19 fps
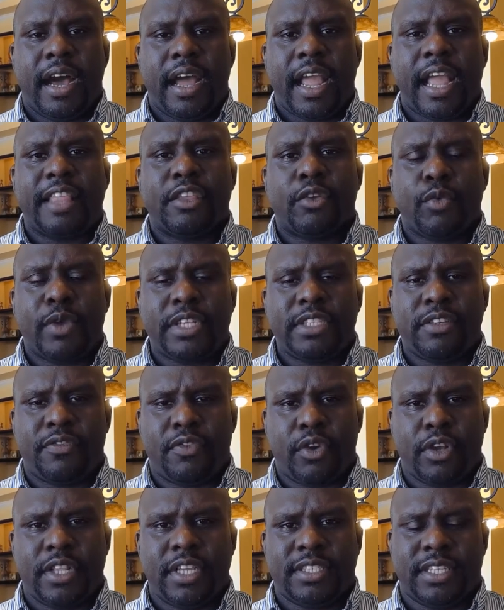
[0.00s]
And the reason
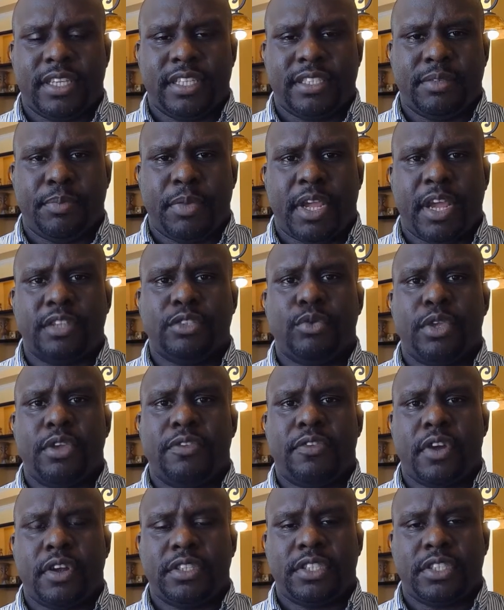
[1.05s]
for this is because when you
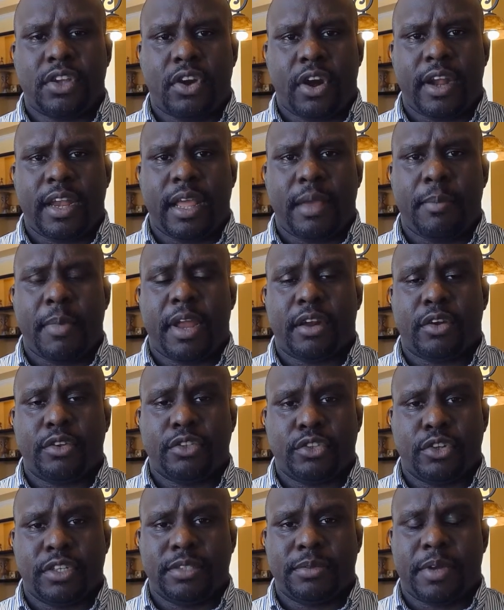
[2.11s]
first start a medical
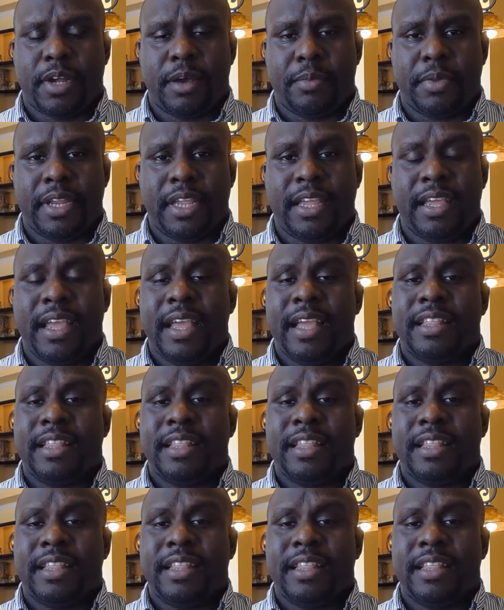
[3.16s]
tourism company,